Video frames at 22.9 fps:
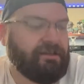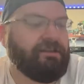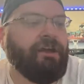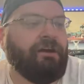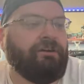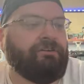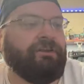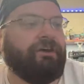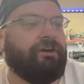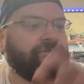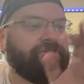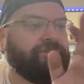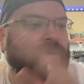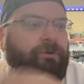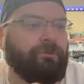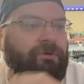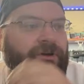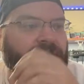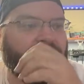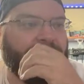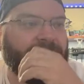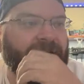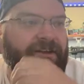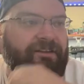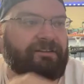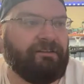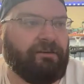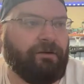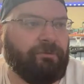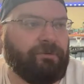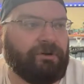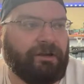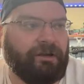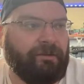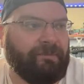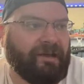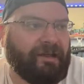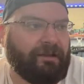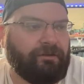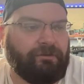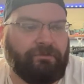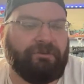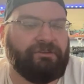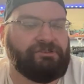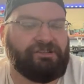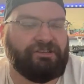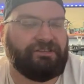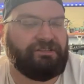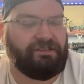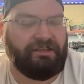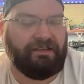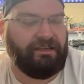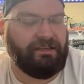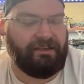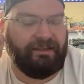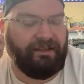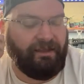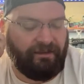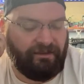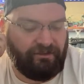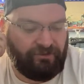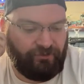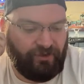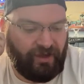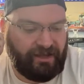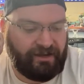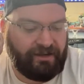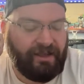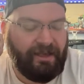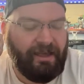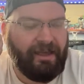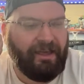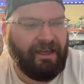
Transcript: no, don't worry about it, it's fine.